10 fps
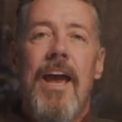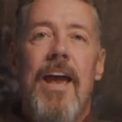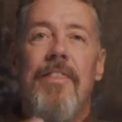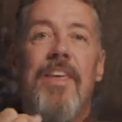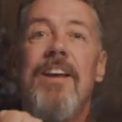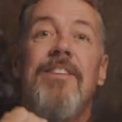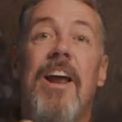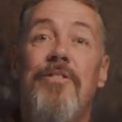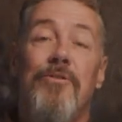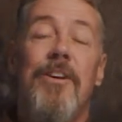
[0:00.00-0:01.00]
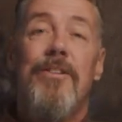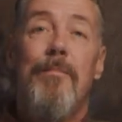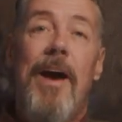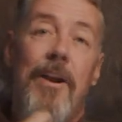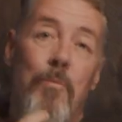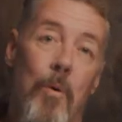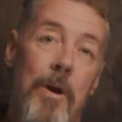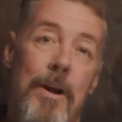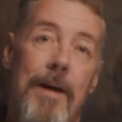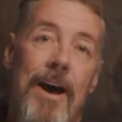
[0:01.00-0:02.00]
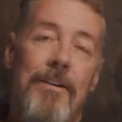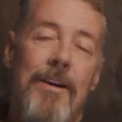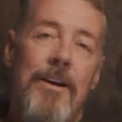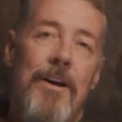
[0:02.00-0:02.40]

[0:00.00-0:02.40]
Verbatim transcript: and things that I stressed about and worried about.